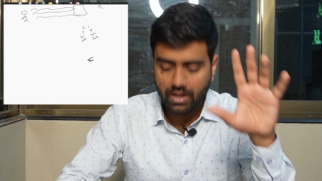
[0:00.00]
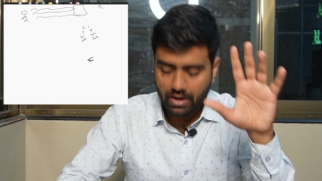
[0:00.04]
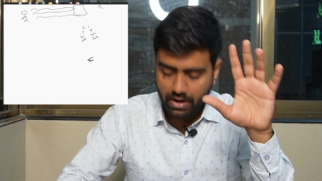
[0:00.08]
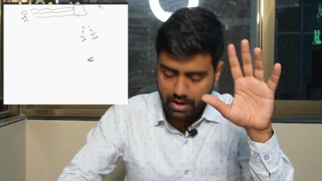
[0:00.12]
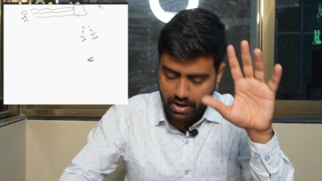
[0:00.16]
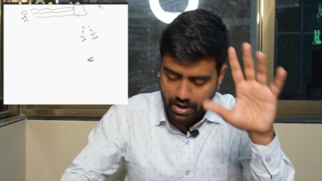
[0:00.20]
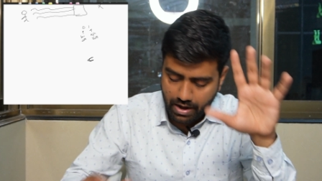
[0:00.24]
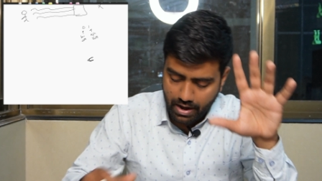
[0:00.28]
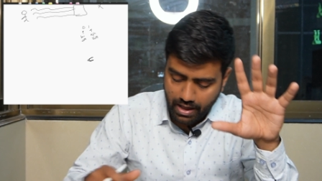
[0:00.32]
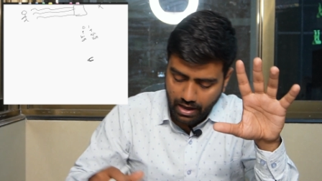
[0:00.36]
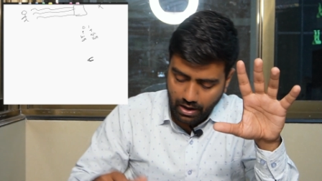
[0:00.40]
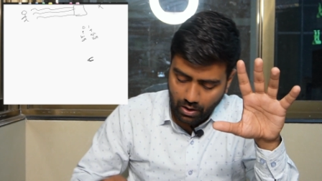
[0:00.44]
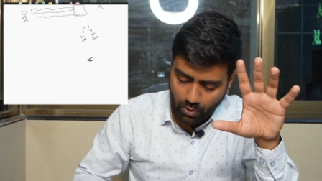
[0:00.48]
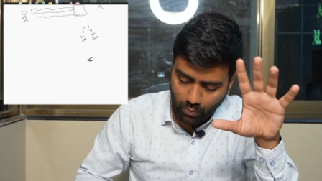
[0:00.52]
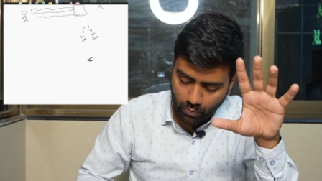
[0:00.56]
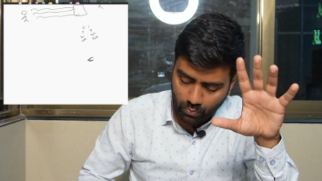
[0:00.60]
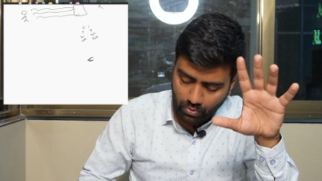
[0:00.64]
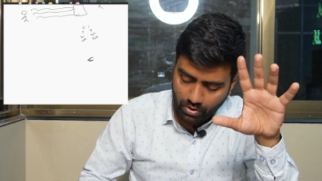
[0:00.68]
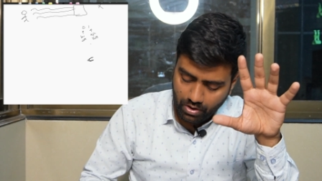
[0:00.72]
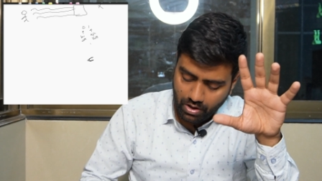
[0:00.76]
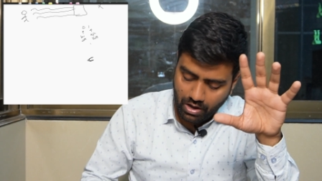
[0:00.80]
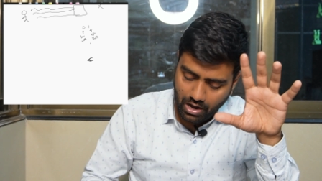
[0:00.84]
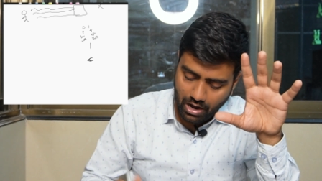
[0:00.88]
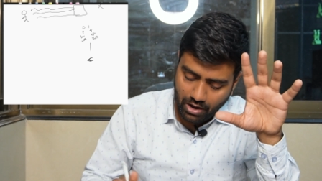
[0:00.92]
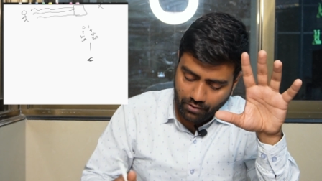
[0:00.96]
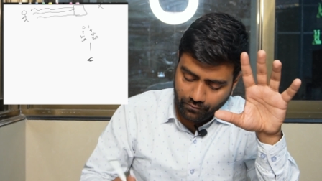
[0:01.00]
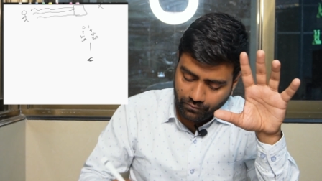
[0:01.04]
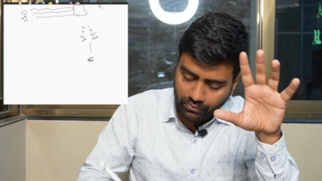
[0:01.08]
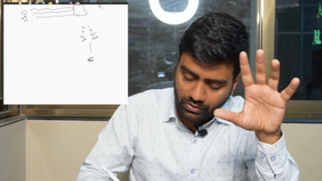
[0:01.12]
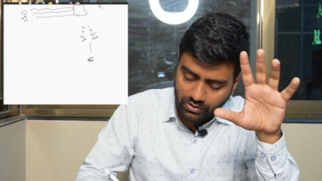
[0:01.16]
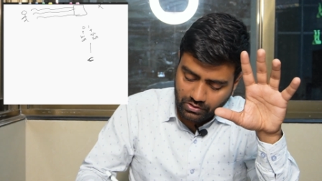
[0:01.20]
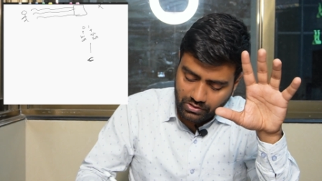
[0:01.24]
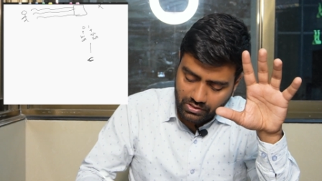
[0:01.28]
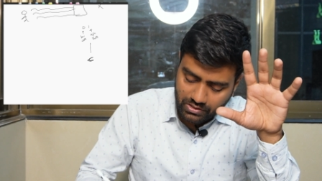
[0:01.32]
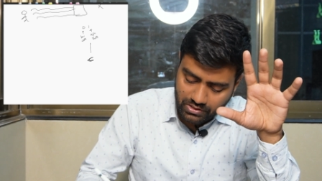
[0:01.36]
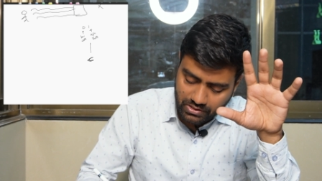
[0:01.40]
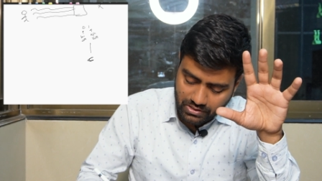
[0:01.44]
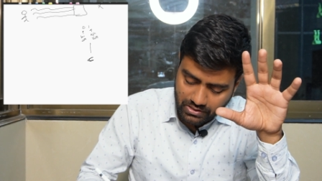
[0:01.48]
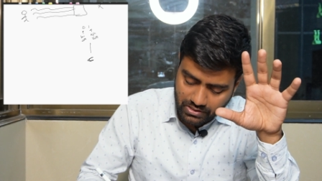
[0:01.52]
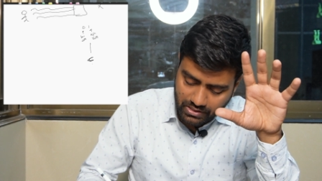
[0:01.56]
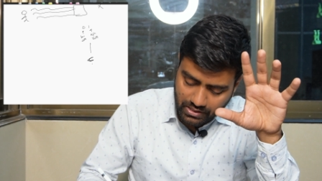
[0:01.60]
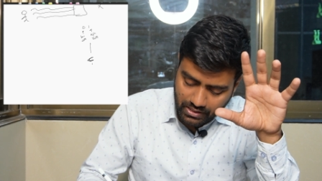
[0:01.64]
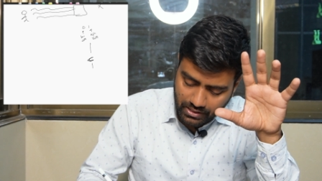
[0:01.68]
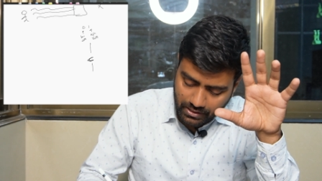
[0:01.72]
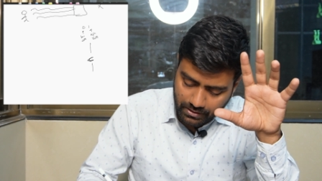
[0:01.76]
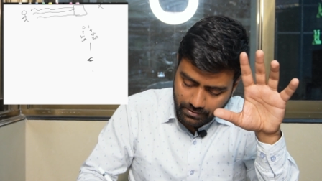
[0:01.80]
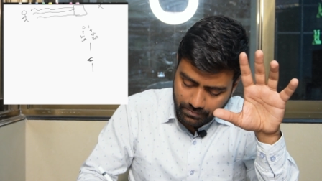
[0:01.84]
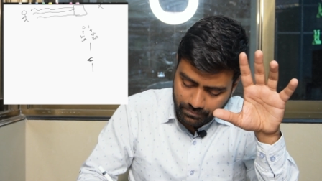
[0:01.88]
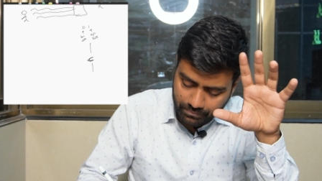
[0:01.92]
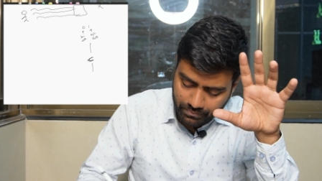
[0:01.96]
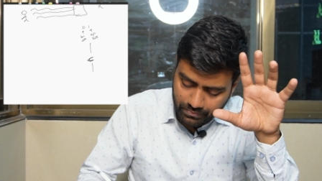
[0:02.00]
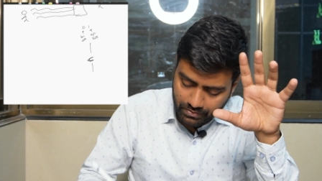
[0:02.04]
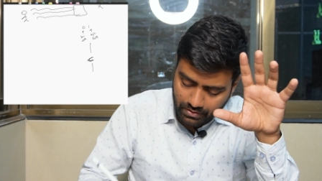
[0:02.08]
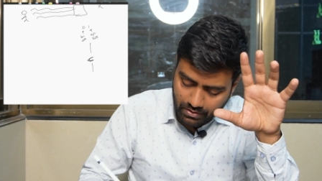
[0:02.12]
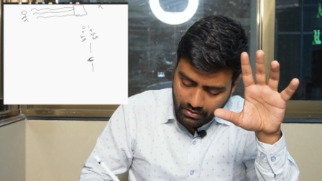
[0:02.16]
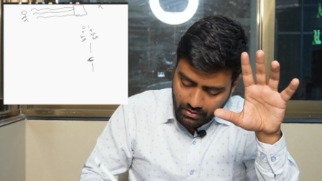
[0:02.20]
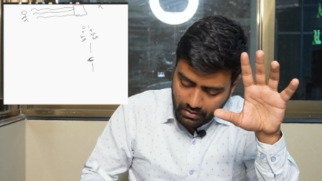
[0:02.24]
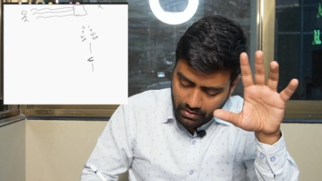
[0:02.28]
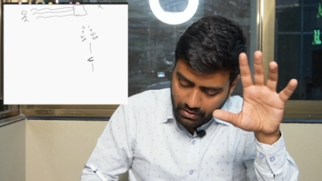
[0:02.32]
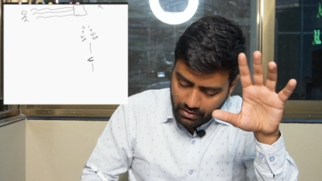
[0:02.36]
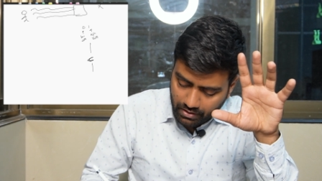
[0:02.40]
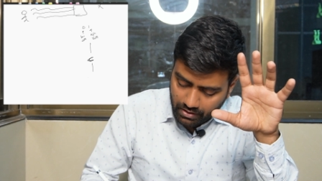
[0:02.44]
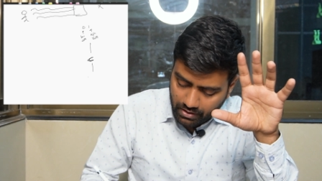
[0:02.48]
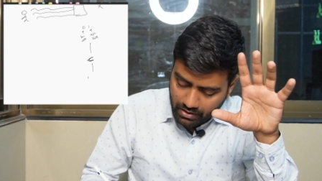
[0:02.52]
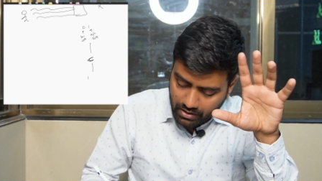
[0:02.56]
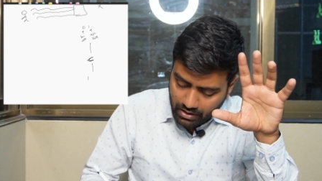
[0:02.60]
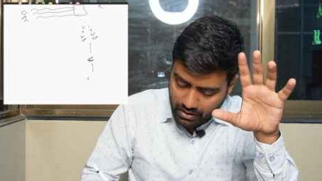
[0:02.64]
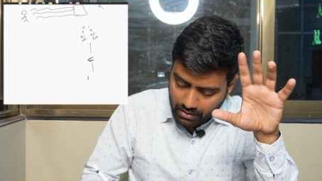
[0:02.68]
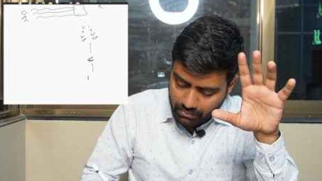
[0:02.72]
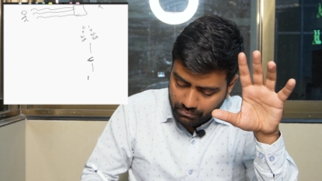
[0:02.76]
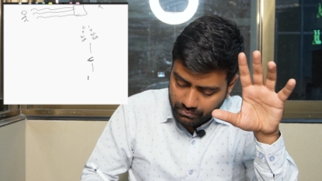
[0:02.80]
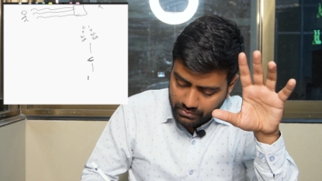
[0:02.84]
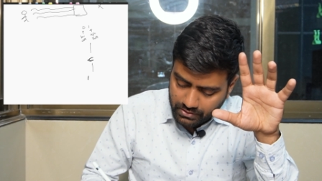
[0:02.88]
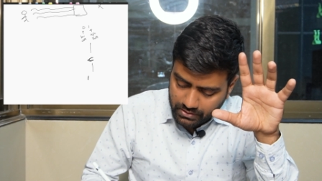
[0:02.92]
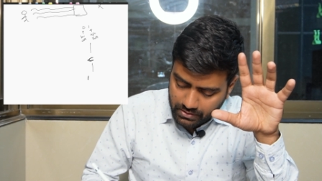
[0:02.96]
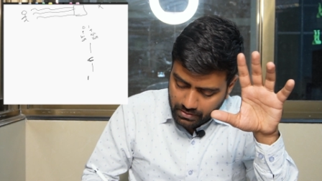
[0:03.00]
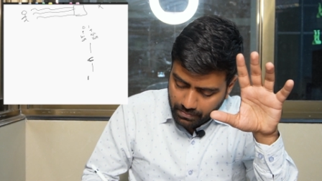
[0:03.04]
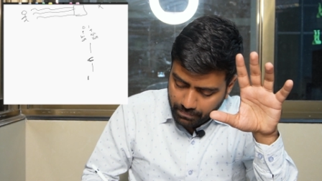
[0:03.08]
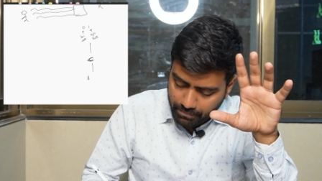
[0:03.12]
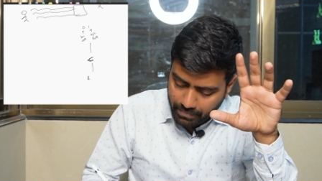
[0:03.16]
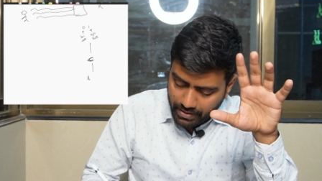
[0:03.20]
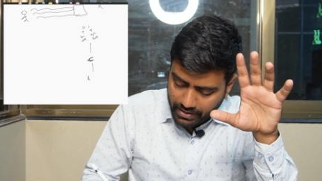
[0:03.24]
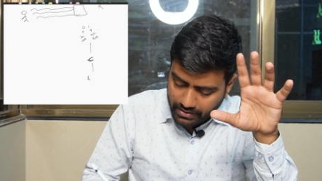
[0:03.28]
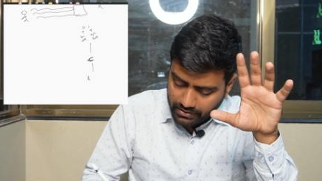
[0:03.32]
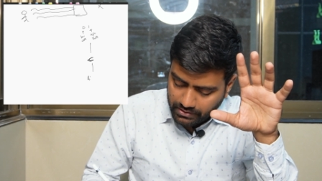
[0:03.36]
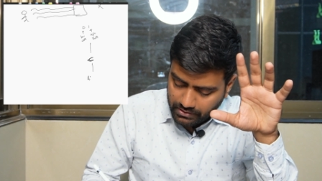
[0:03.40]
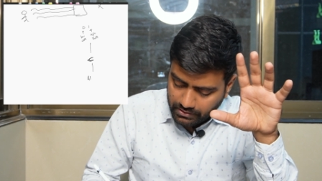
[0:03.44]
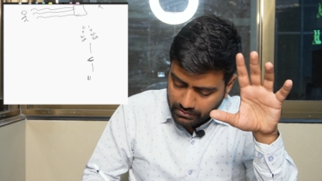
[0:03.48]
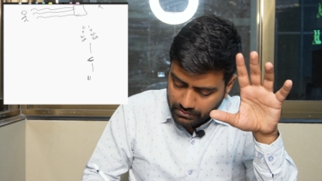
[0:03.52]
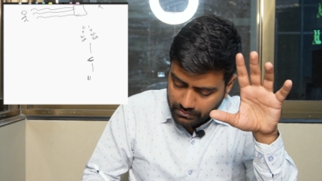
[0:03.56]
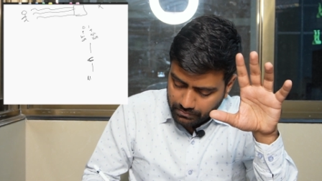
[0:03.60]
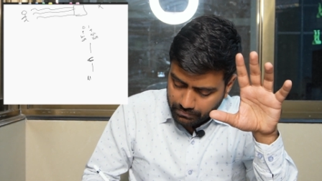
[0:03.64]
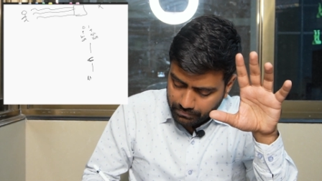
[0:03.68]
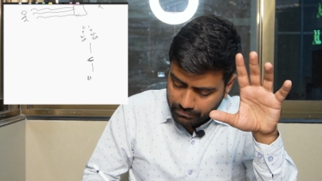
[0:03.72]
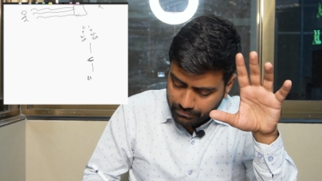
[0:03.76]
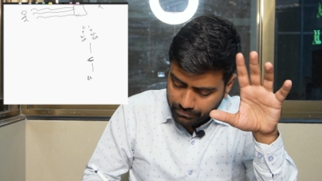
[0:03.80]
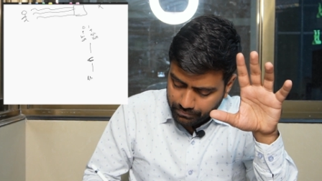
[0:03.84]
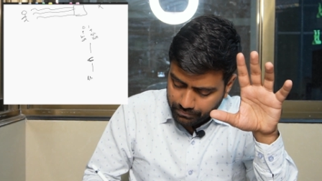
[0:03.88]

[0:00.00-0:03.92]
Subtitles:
Now after the C comes Python.